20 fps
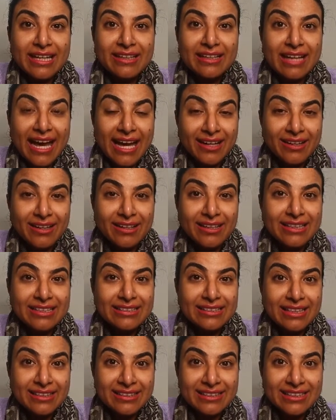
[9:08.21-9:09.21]
that
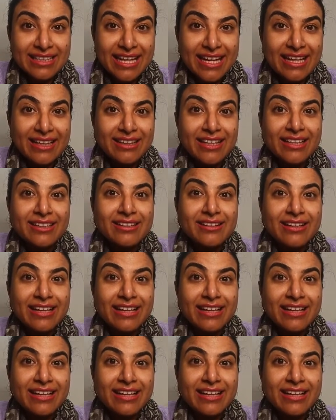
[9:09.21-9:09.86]
analysts are saying that